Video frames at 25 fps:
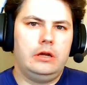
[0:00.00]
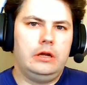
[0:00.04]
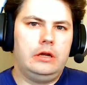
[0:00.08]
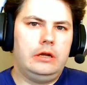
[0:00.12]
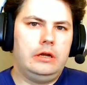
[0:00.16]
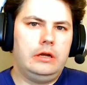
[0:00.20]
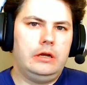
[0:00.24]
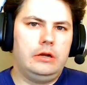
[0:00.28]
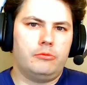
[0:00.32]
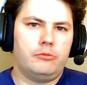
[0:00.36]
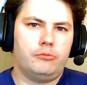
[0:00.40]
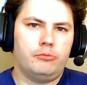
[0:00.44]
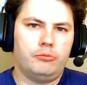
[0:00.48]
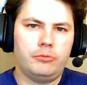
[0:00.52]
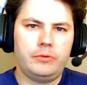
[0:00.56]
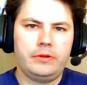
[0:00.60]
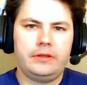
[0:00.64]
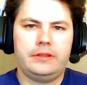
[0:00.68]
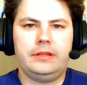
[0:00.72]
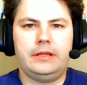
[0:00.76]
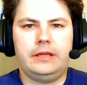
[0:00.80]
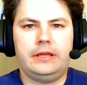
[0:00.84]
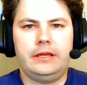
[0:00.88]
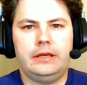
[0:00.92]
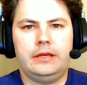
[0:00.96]

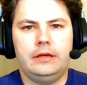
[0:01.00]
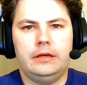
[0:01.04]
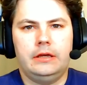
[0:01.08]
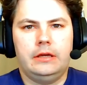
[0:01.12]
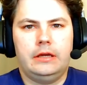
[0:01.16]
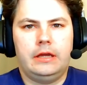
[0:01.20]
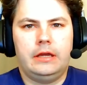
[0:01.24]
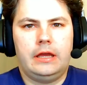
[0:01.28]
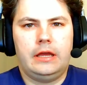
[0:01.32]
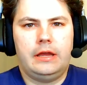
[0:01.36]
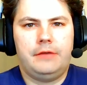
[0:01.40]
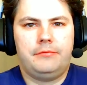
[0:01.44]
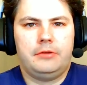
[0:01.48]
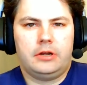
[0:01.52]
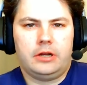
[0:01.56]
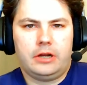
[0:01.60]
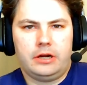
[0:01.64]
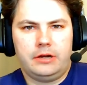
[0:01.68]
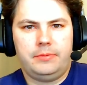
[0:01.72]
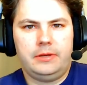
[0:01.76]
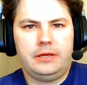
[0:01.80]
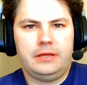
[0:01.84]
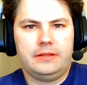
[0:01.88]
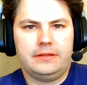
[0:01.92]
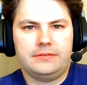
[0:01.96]
really, if you're going to be
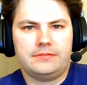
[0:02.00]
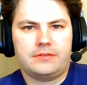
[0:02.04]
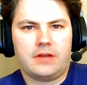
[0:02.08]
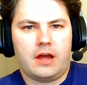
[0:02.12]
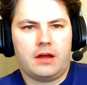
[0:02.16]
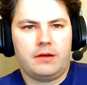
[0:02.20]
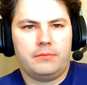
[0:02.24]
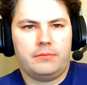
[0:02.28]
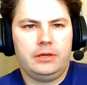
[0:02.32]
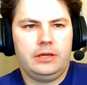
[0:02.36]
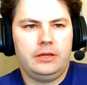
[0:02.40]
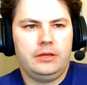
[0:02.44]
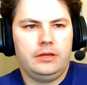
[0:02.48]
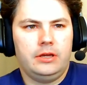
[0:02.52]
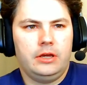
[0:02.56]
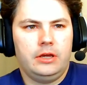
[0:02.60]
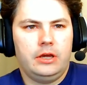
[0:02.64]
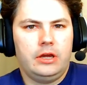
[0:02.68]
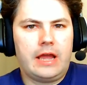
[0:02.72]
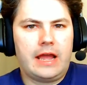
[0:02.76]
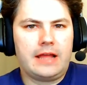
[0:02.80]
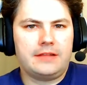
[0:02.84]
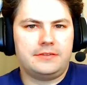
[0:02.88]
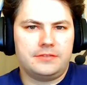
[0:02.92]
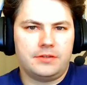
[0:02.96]
in this hobby,
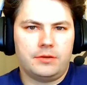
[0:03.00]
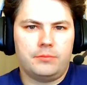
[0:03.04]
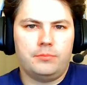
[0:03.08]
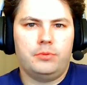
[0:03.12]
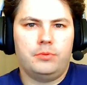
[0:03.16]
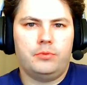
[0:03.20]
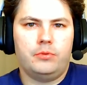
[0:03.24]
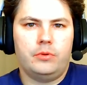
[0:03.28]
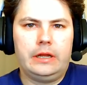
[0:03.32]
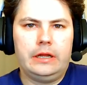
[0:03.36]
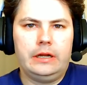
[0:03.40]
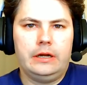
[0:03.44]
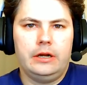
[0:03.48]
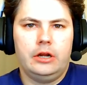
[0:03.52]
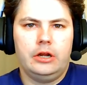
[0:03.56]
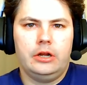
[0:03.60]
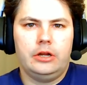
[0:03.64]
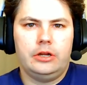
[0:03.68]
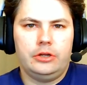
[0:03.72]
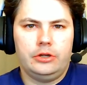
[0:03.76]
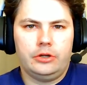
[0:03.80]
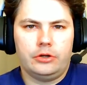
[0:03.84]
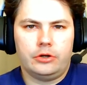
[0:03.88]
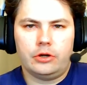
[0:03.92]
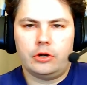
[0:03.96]
at some point
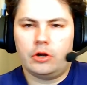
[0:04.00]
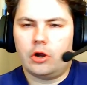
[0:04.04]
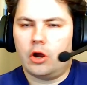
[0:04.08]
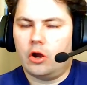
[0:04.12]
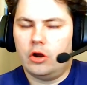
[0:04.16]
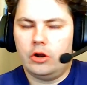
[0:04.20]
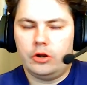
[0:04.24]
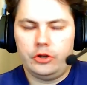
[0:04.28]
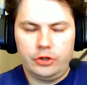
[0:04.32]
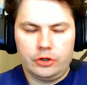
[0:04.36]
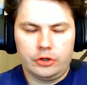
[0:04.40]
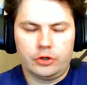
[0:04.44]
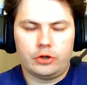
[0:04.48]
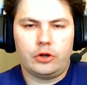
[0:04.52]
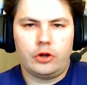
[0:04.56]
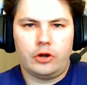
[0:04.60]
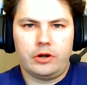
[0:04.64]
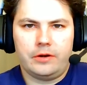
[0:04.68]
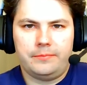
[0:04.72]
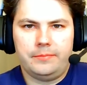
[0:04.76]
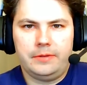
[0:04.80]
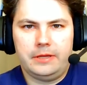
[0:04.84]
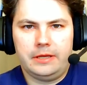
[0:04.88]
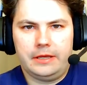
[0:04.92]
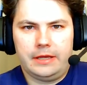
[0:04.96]
you're going to
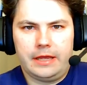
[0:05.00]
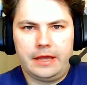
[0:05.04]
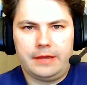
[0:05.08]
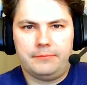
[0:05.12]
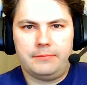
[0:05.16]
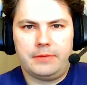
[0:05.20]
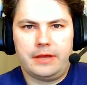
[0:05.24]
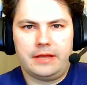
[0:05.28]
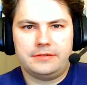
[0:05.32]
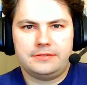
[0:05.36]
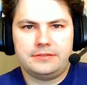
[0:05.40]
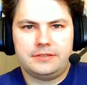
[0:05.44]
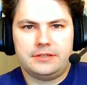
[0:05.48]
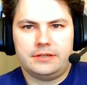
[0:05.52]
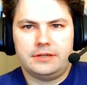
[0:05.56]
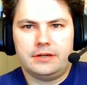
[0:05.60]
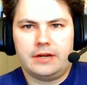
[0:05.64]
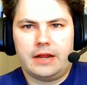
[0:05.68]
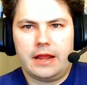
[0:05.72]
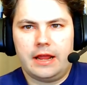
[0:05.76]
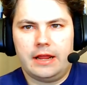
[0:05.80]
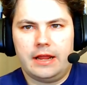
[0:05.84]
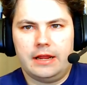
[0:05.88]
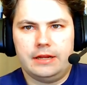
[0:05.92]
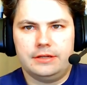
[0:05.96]
be a game master
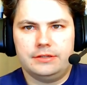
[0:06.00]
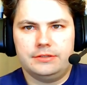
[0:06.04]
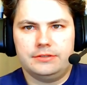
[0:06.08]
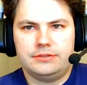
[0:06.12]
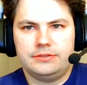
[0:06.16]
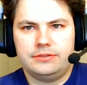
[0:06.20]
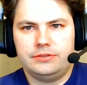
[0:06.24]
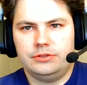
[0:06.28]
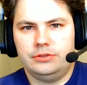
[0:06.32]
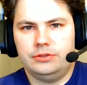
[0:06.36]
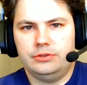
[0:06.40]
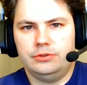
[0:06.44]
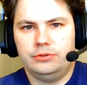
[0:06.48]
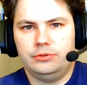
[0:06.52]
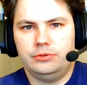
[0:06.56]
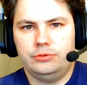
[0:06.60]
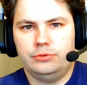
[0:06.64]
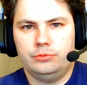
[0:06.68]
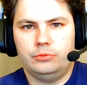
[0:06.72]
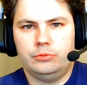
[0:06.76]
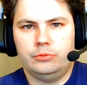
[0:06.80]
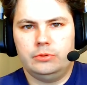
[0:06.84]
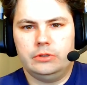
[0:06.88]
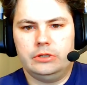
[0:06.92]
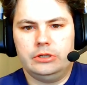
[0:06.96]
and you
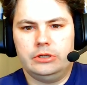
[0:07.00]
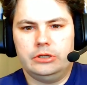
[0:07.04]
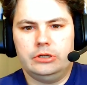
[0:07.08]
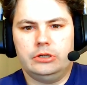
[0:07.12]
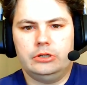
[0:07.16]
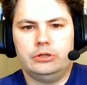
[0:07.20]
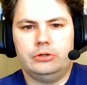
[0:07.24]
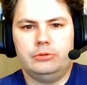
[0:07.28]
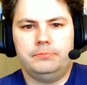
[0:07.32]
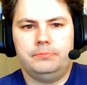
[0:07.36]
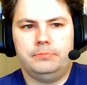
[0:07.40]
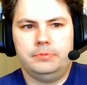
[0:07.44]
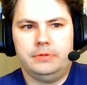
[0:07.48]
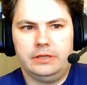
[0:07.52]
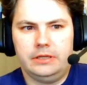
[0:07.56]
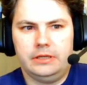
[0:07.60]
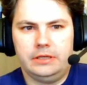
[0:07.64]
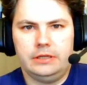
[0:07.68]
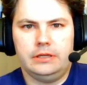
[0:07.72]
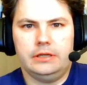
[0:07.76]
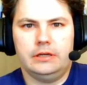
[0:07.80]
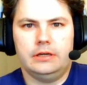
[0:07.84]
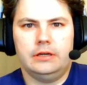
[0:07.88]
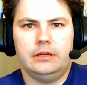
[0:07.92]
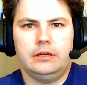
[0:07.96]
will
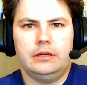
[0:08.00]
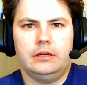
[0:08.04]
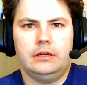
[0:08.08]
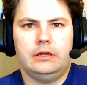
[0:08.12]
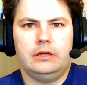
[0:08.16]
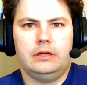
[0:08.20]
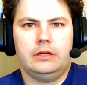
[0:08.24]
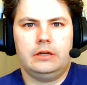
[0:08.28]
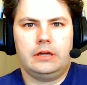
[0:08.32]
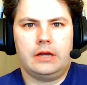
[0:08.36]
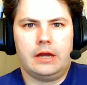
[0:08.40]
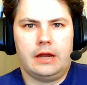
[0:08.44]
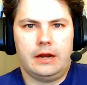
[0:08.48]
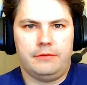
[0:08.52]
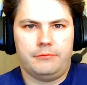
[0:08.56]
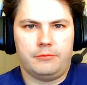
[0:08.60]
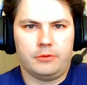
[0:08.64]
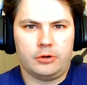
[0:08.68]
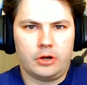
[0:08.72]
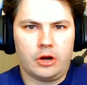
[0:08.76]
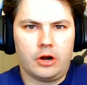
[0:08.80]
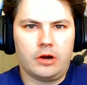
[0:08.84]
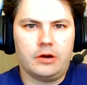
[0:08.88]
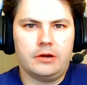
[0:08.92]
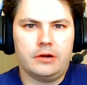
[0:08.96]
be kind of
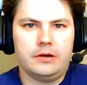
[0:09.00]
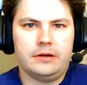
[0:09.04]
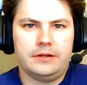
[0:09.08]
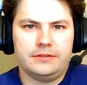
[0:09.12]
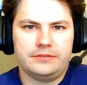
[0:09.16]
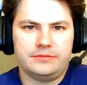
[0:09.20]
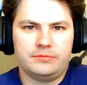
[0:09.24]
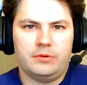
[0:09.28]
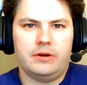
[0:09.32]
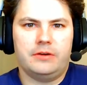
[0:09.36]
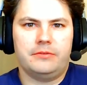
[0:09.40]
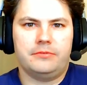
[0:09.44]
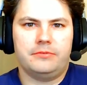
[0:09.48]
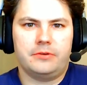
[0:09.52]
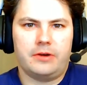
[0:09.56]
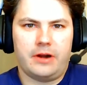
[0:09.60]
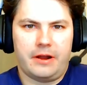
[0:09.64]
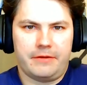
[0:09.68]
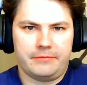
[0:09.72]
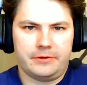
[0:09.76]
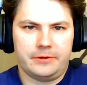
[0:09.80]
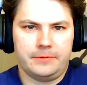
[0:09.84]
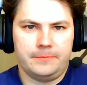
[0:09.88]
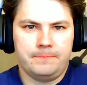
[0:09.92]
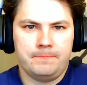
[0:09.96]
regarded as one
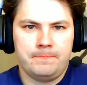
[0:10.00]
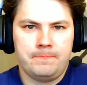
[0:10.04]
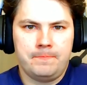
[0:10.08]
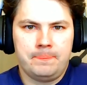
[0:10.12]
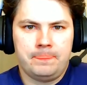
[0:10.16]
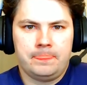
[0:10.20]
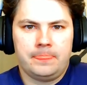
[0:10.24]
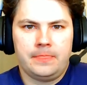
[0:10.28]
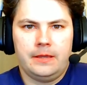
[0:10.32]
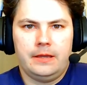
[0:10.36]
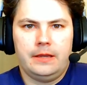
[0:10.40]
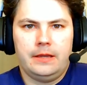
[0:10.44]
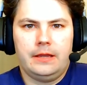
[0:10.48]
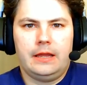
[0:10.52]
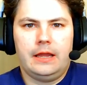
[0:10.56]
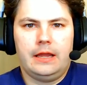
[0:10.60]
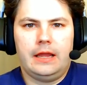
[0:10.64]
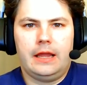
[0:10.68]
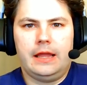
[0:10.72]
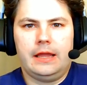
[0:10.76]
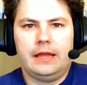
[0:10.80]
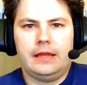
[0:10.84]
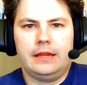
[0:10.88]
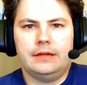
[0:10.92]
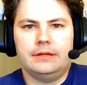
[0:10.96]
forever.
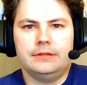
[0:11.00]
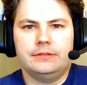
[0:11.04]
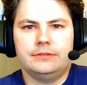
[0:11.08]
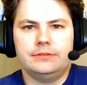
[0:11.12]
And